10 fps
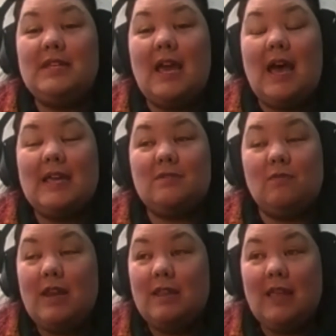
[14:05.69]
to ask
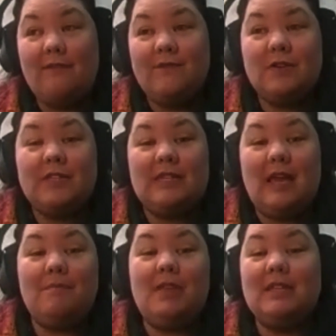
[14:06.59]
right in that first
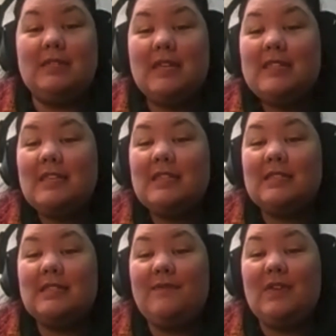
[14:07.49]
step is
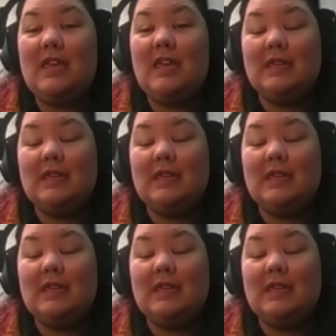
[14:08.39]
this CVE,